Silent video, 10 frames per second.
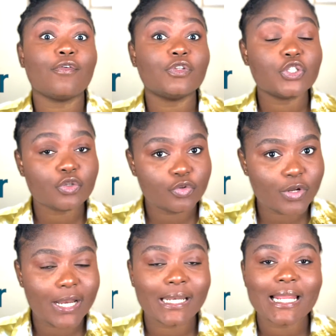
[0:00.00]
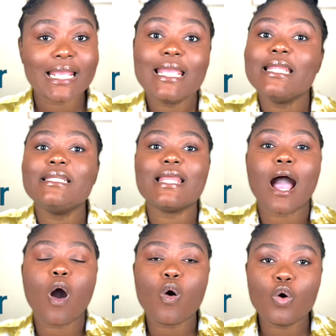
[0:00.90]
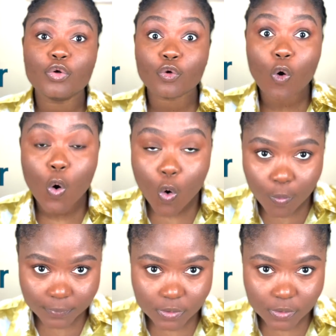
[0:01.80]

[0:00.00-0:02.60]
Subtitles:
children in their own homes.